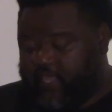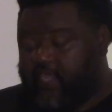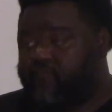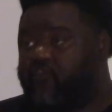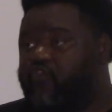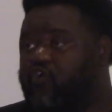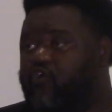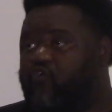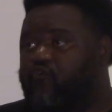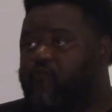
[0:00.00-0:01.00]
Even
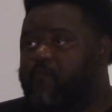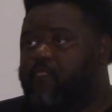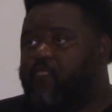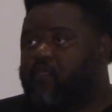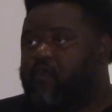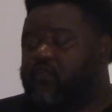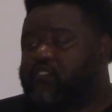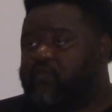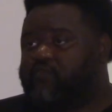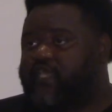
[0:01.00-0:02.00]
though
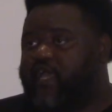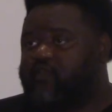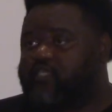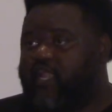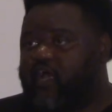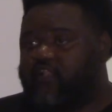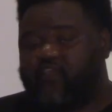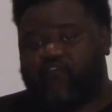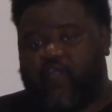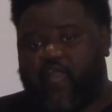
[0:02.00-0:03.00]
sometimes at our
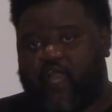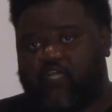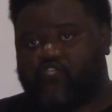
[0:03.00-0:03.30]
different high